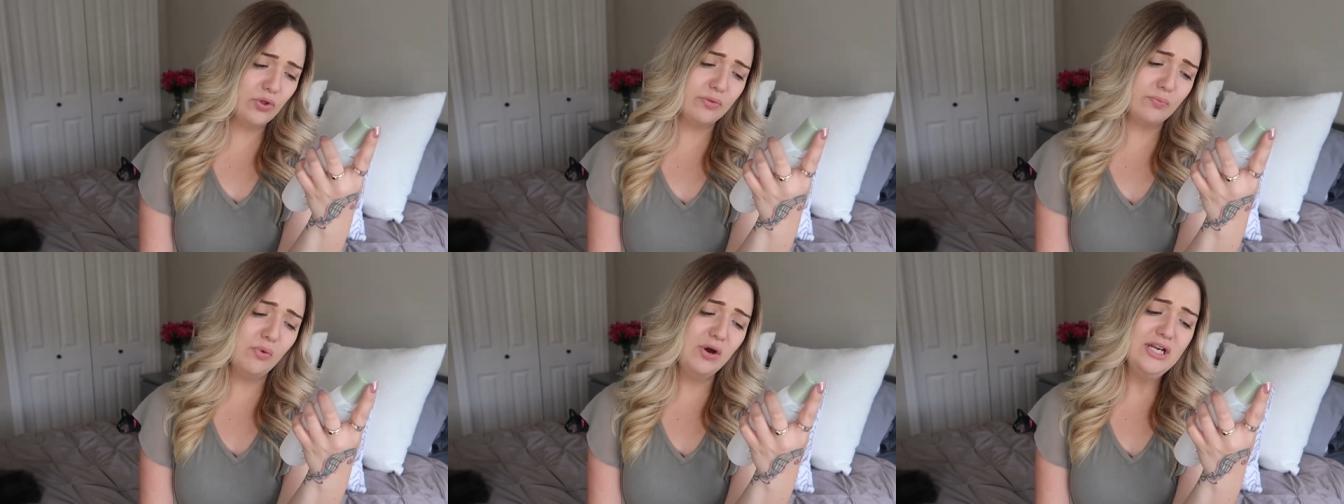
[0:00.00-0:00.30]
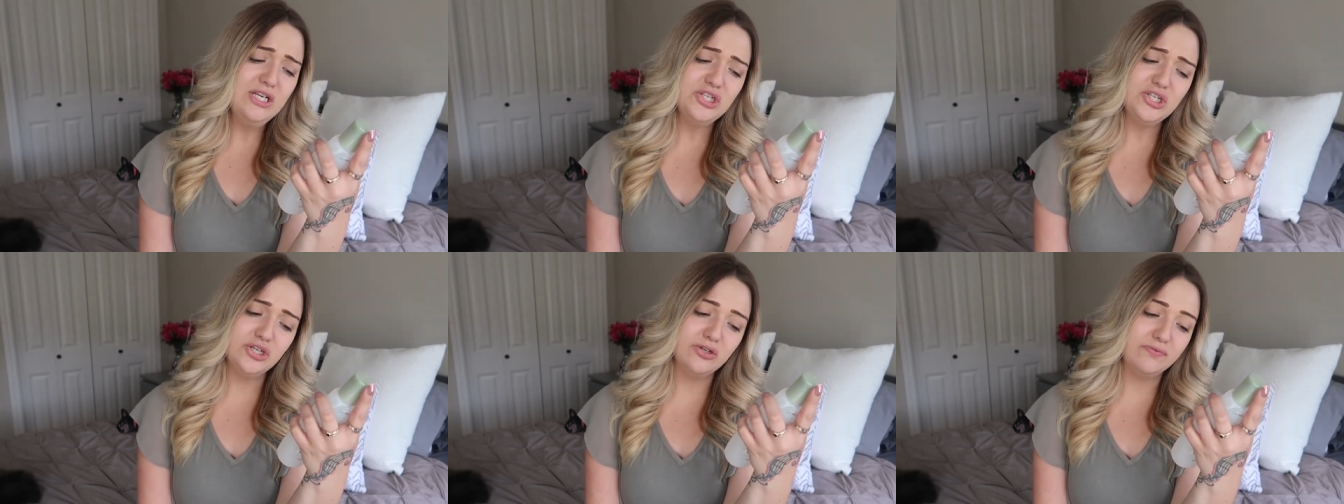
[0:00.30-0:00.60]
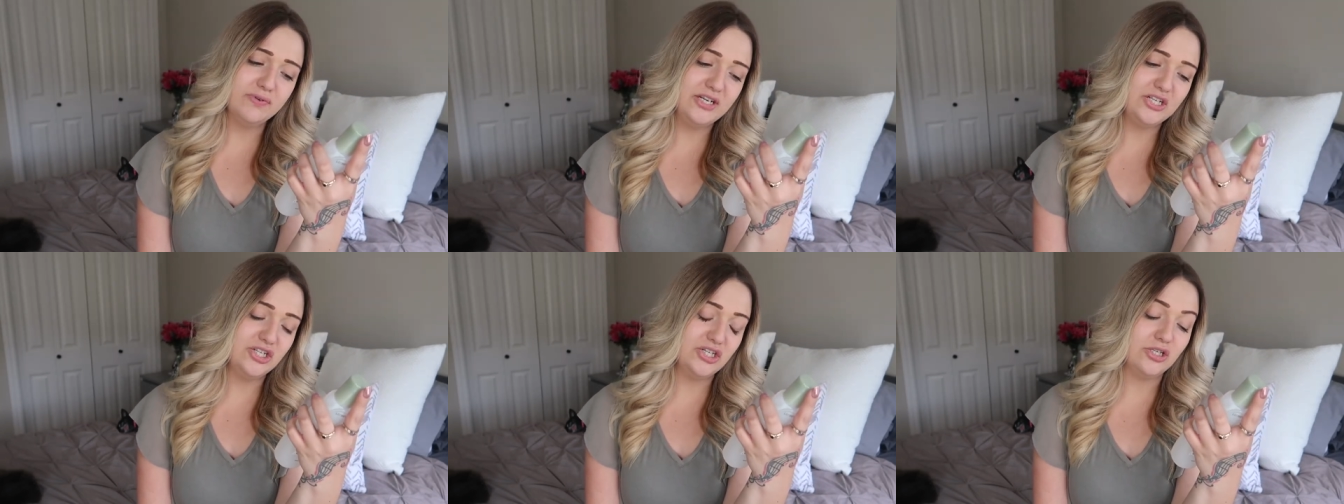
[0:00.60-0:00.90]
with
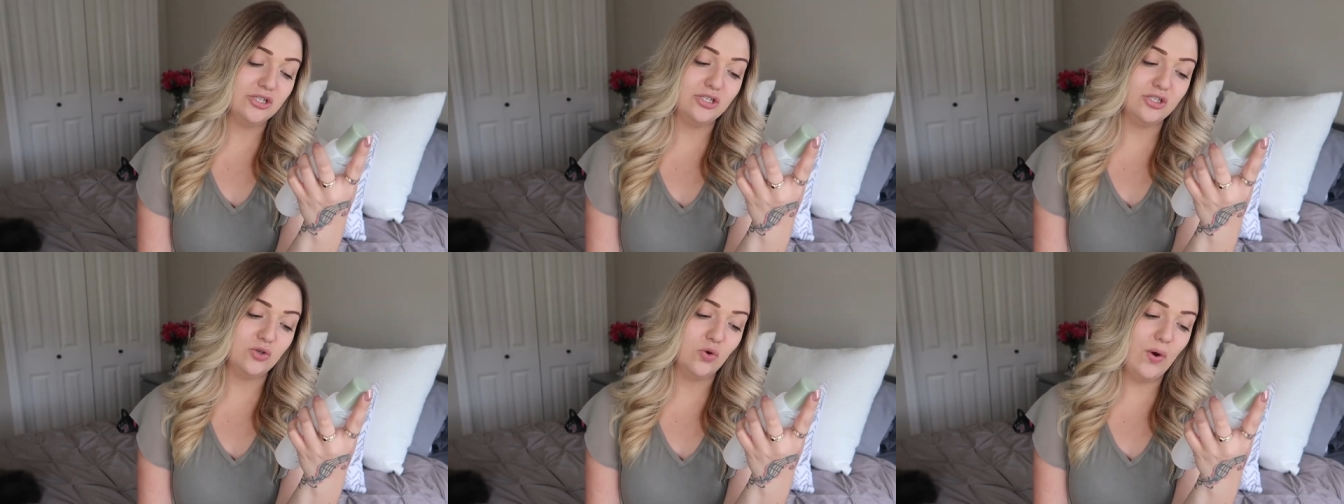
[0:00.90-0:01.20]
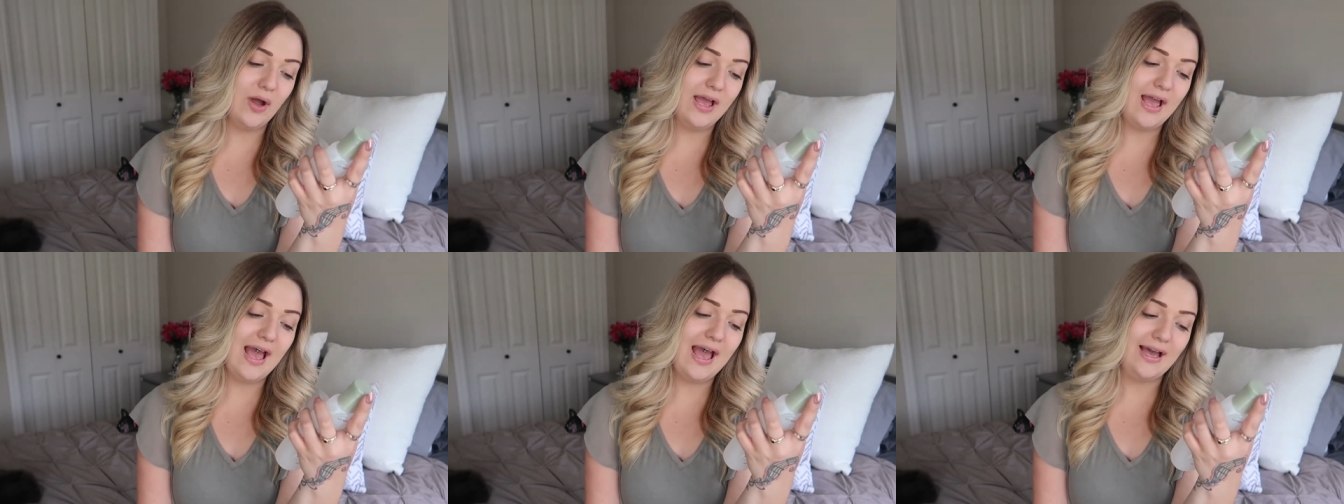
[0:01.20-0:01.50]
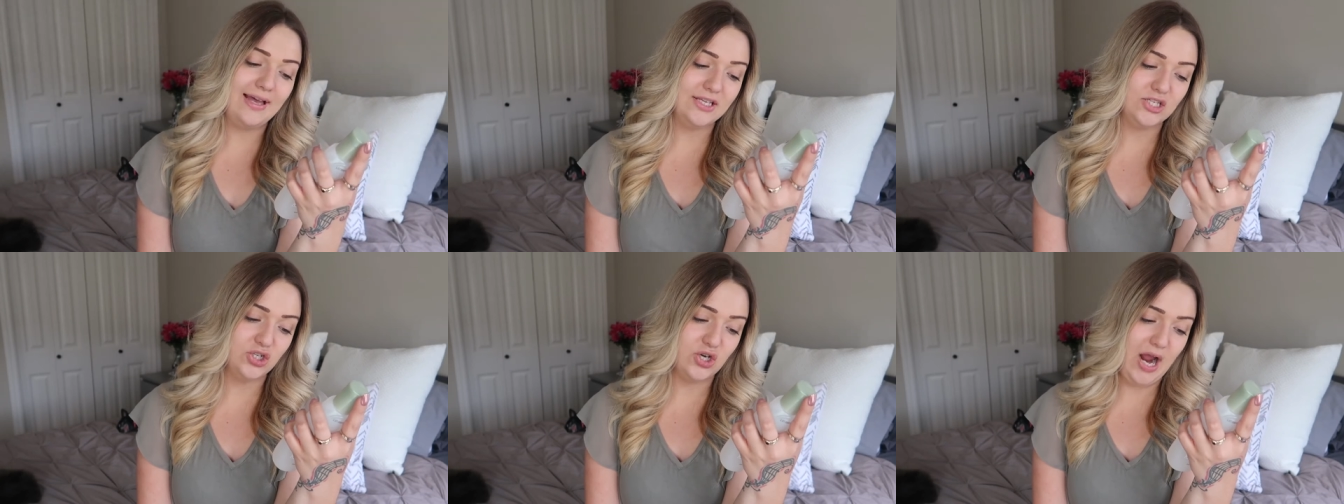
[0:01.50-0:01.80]
moisture-rich soy
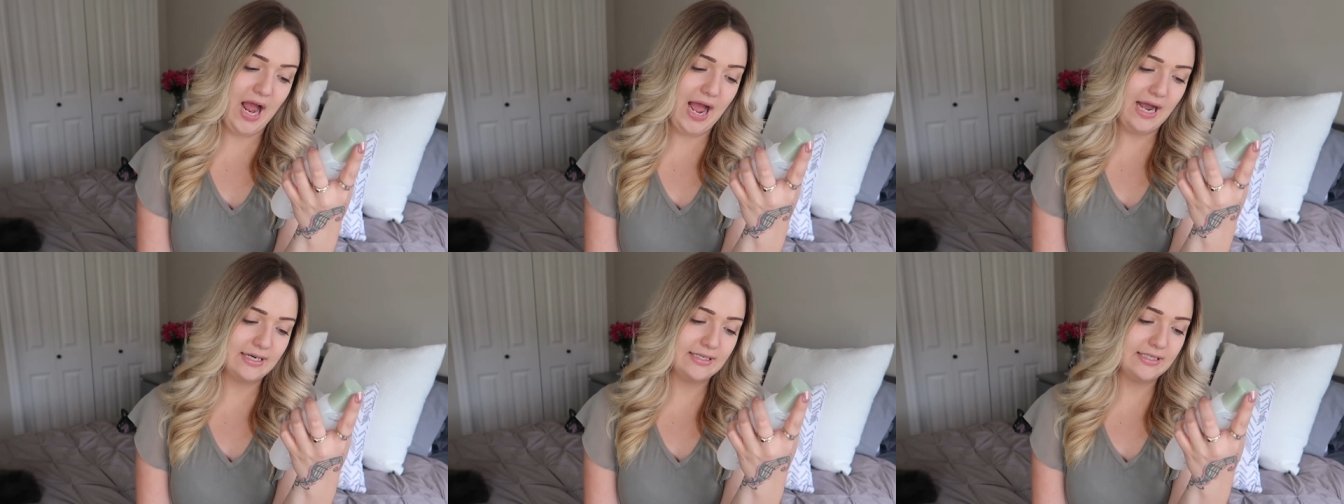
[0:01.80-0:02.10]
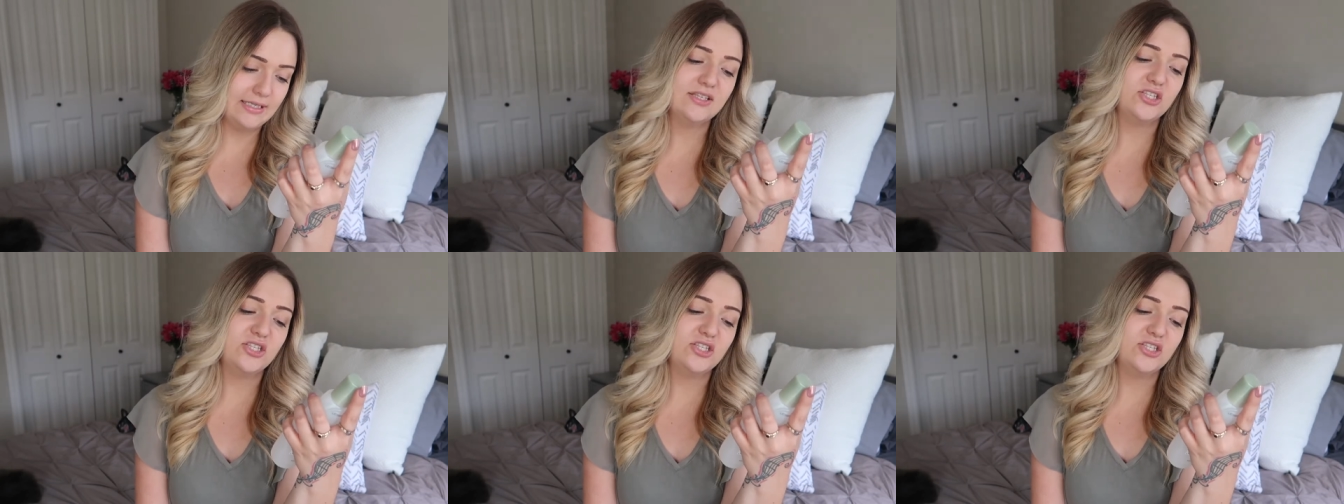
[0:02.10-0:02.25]
extract.